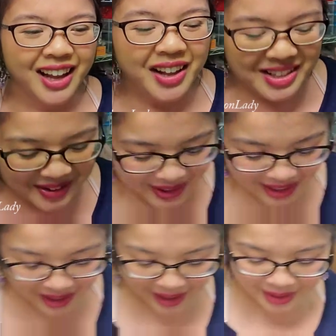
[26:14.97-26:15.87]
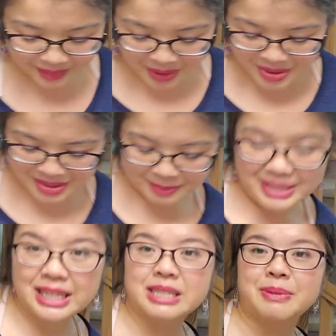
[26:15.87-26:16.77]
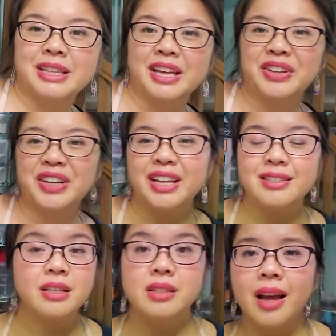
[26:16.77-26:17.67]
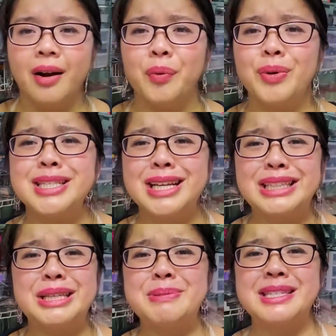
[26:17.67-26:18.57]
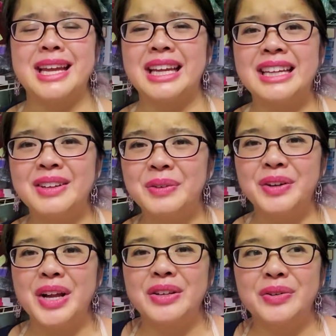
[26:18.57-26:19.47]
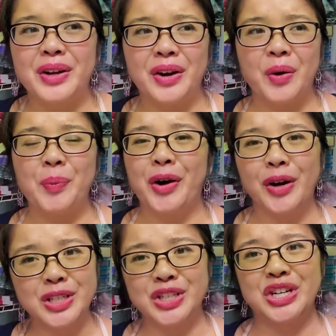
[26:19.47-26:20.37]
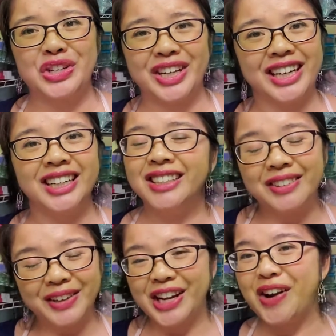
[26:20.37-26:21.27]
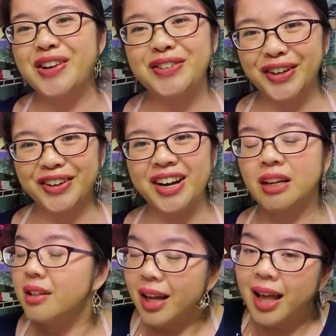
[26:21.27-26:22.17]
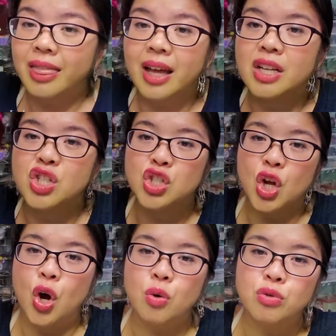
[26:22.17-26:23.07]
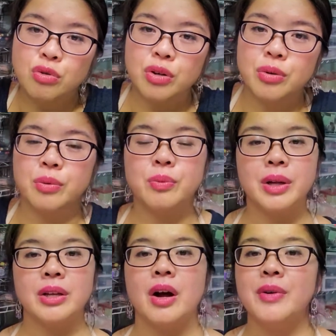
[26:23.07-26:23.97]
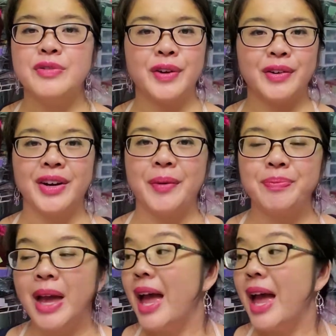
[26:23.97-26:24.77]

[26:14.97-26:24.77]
Somebody said to me the other day, says, yeah, we sell lipstick. We're not doing open heart surgery. We can always figure it out. And that is so true. We can always figure it out.